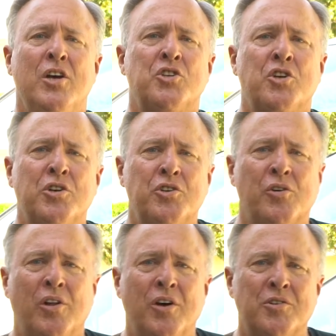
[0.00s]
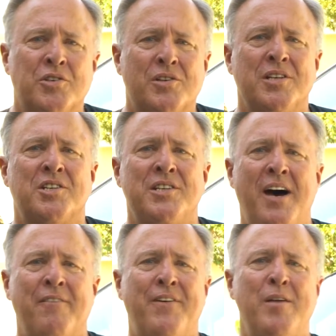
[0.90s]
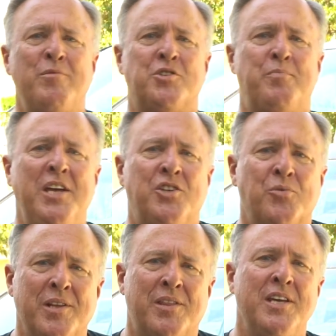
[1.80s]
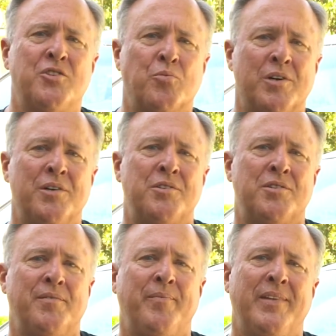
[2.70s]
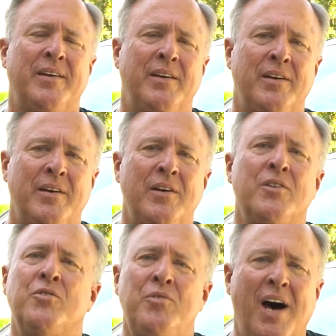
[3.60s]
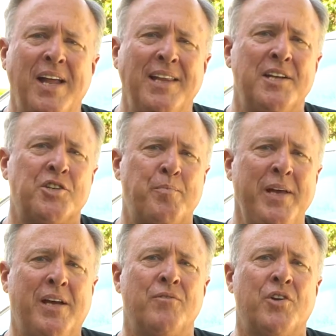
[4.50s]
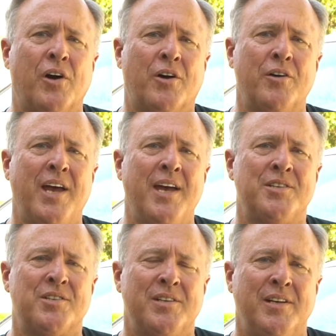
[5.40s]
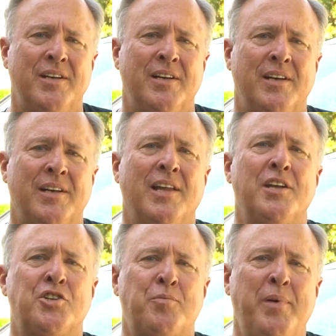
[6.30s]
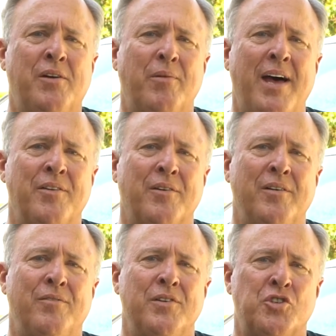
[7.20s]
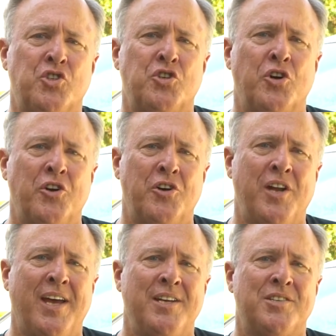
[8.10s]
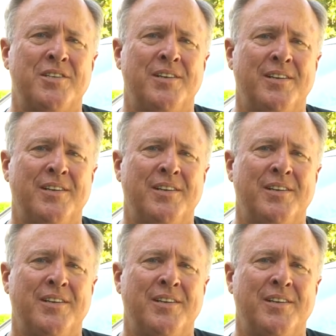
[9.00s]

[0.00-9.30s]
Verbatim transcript: Churchill closed this now famous speech with these words: "Do not let us speak of darker days. Let us speak rather of sterner days.